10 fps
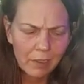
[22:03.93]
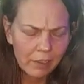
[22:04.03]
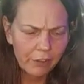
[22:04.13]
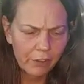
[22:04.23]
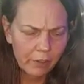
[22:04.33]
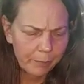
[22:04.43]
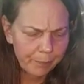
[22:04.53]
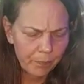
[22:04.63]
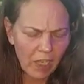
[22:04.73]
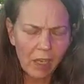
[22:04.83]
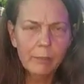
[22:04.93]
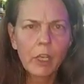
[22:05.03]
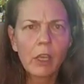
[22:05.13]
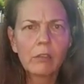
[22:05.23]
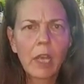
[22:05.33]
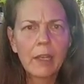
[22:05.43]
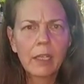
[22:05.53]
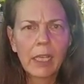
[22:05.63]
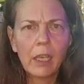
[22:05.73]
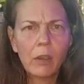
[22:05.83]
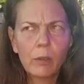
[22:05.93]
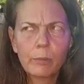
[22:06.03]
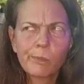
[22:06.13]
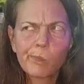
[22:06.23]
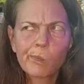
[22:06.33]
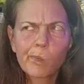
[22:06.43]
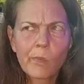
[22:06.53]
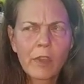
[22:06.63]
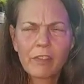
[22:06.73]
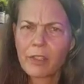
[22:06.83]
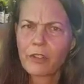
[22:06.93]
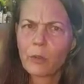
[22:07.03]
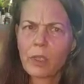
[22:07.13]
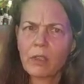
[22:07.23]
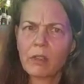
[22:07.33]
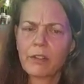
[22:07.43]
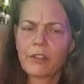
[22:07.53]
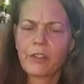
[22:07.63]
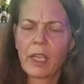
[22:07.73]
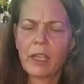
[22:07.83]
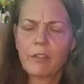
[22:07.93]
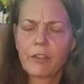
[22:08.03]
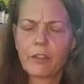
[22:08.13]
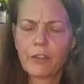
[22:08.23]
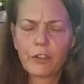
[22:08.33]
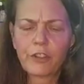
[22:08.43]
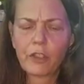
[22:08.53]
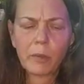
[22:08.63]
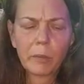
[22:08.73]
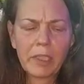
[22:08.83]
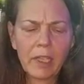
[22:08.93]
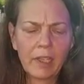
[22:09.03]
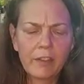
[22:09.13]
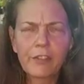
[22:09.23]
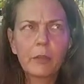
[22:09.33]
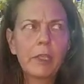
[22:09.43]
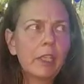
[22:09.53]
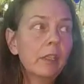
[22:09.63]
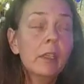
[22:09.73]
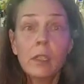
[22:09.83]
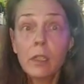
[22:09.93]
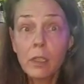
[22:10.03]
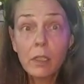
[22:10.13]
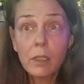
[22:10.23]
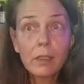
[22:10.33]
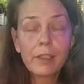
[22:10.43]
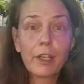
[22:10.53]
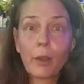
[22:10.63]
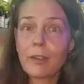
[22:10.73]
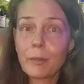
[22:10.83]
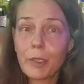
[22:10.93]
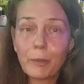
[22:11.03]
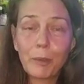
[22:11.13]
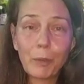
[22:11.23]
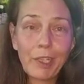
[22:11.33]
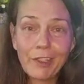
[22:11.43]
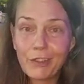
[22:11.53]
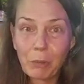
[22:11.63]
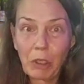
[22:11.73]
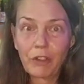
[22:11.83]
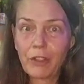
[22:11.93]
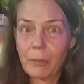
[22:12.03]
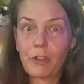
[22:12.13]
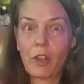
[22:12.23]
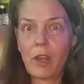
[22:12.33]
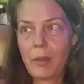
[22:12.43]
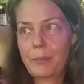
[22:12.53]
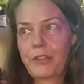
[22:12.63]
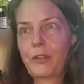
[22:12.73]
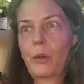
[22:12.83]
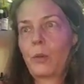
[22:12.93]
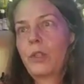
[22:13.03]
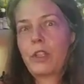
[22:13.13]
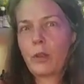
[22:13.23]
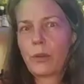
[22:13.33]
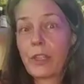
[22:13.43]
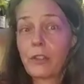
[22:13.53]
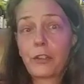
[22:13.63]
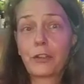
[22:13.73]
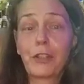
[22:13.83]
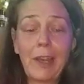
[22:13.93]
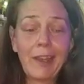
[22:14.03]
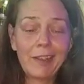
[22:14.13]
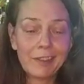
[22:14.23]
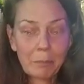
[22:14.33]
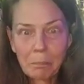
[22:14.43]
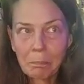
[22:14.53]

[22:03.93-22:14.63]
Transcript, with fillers: Actually, I'm not right now. Feels weird to say for the first time in my life. I mean, you know, I have a minimum wage part-time job, so, you know, things are tight.